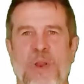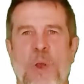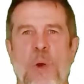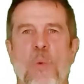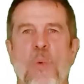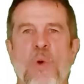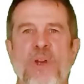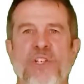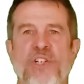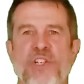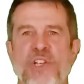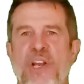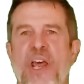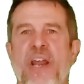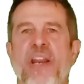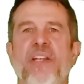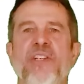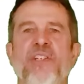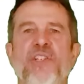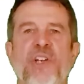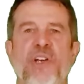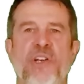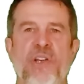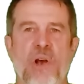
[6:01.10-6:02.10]
When genetic
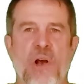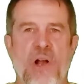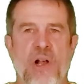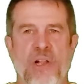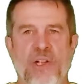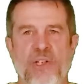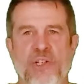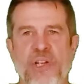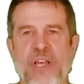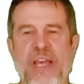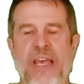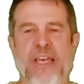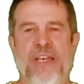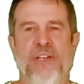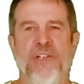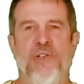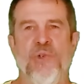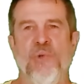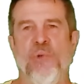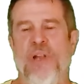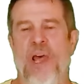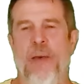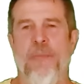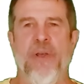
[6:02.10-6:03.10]
genealogy hands
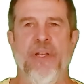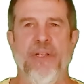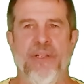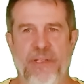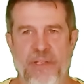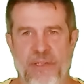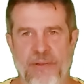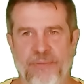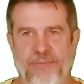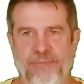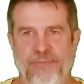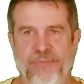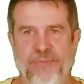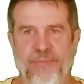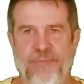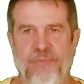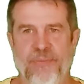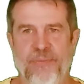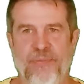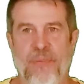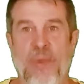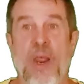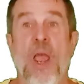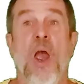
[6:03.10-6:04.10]
you lemons,
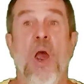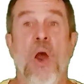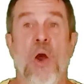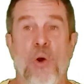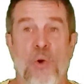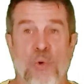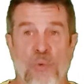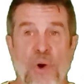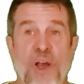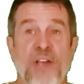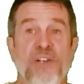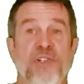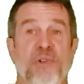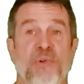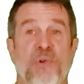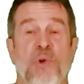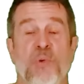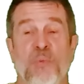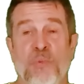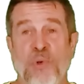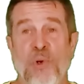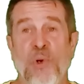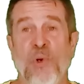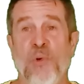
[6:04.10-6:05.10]
write your own
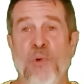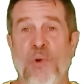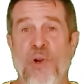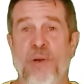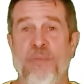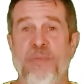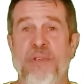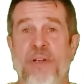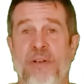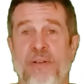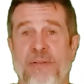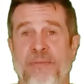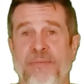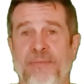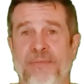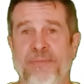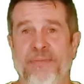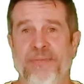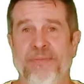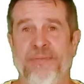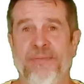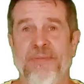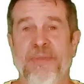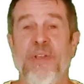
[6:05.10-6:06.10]
programs.
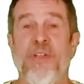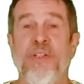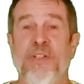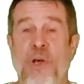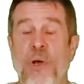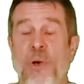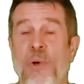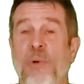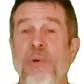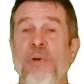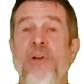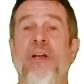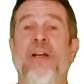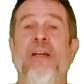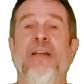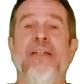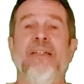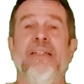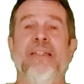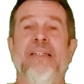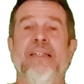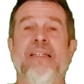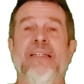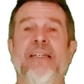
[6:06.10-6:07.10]
So,
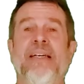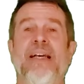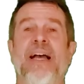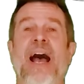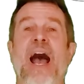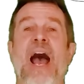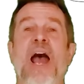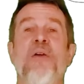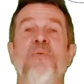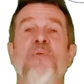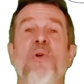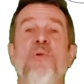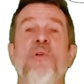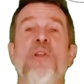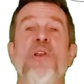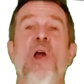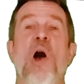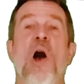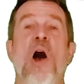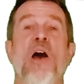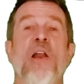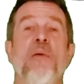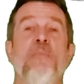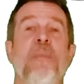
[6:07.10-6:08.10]
I wrote an
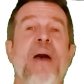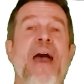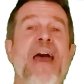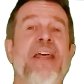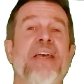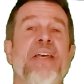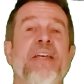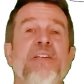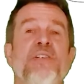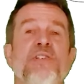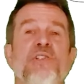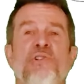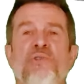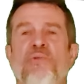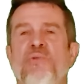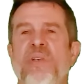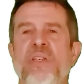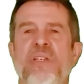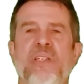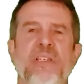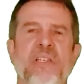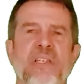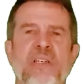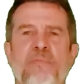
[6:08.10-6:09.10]
automatic
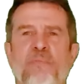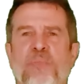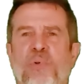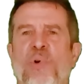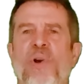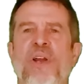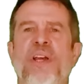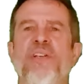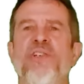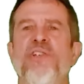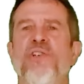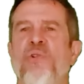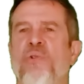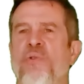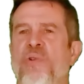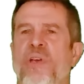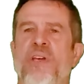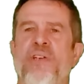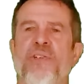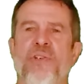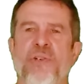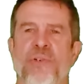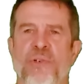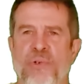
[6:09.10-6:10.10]
tree branch
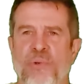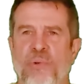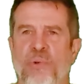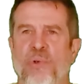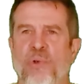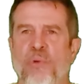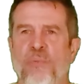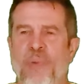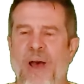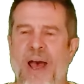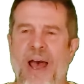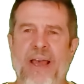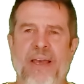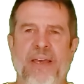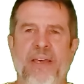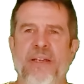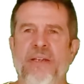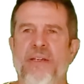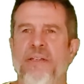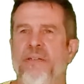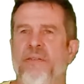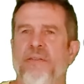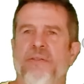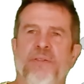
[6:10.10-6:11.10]
creation tool back
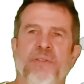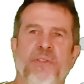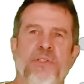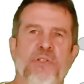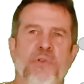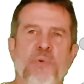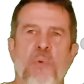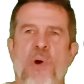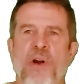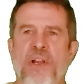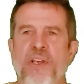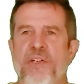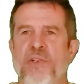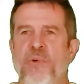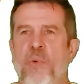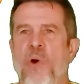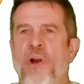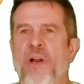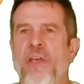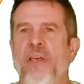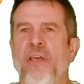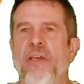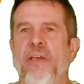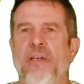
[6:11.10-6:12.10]
in
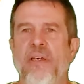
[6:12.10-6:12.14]
2020.